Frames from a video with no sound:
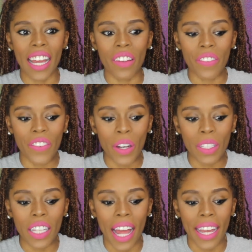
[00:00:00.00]
it
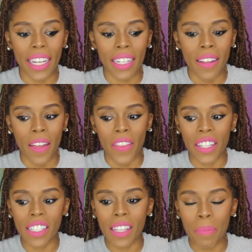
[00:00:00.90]
felt like
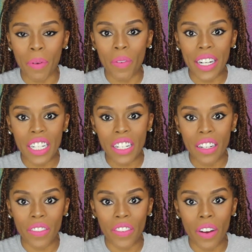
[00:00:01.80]
the
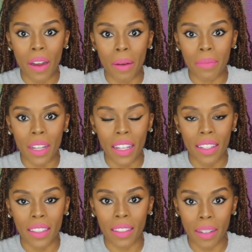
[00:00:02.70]
separation from
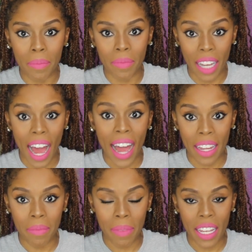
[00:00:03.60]
the
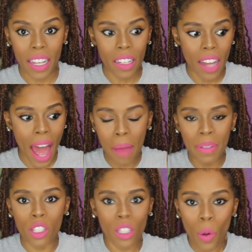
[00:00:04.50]
guy and me
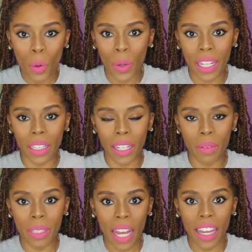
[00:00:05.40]
happened so quickly.
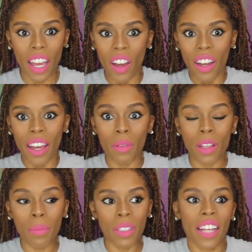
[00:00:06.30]
It was
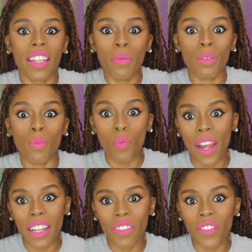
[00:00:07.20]
almost like they was
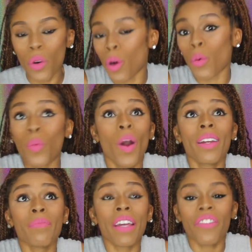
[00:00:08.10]
waiting for
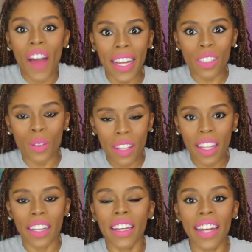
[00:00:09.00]
one big fight so that
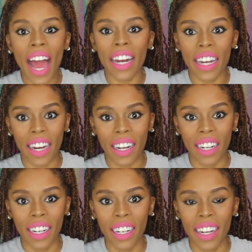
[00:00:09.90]
they can get out of there.
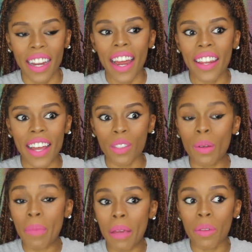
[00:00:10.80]
And that's
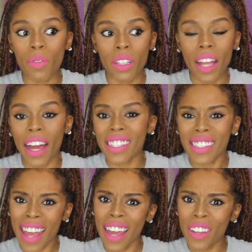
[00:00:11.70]
what made me
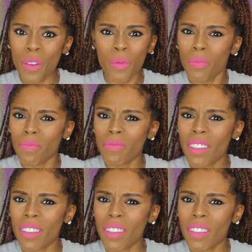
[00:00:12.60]
realize, dang, you